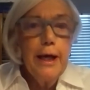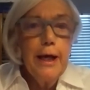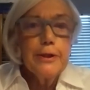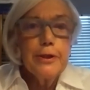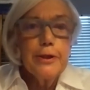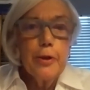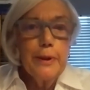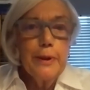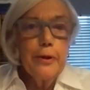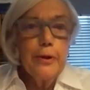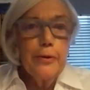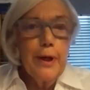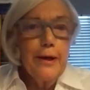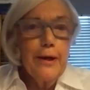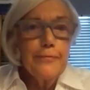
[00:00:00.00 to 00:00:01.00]
so we don't
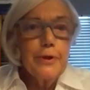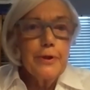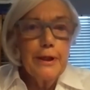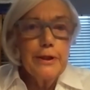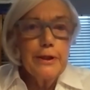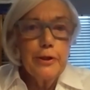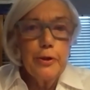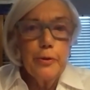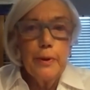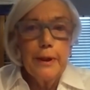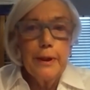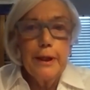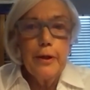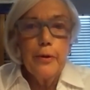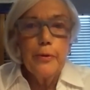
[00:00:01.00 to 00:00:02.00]
have to
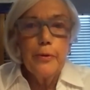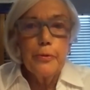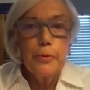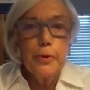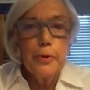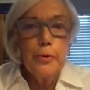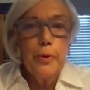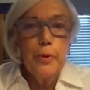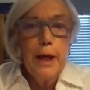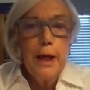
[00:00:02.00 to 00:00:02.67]
continually go through